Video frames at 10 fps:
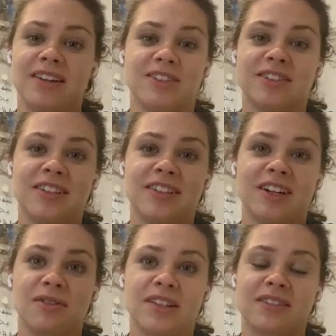It's just,
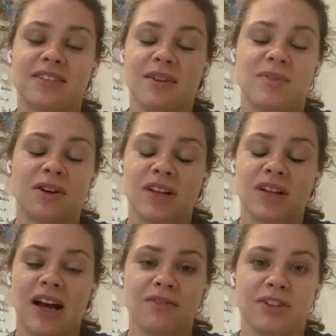it's, I'm so
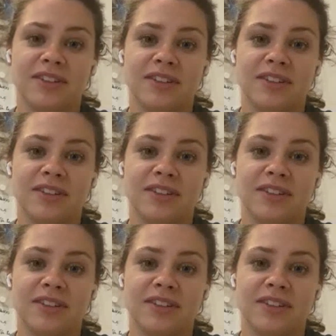thankful